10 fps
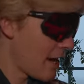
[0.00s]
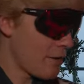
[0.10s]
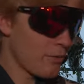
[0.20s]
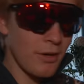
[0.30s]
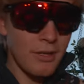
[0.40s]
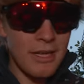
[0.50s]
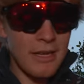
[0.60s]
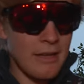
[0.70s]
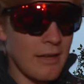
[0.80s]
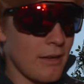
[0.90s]
everyone,
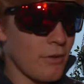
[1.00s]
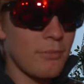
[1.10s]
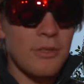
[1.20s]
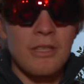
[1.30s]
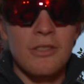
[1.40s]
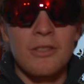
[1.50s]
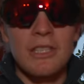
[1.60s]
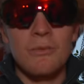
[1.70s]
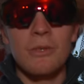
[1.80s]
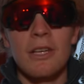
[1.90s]
and I hope you enjoyed
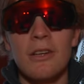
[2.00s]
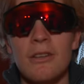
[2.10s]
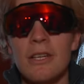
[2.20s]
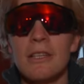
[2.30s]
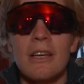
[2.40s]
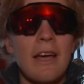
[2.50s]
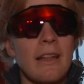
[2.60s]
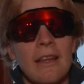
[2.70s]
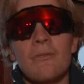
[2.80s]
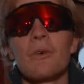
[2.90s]
this video.
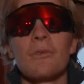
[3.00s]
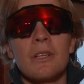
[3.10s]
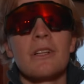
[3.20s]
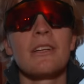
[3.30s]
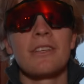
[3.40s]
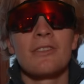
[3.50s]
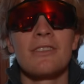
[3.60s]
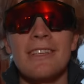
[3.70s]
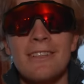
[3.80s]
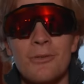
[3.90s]
And then we will
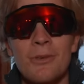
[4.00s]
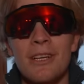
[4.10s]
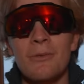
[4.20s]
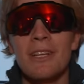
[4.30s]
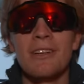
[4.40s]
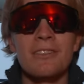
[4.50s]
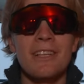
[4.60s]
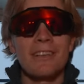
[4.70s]
continue with the videos a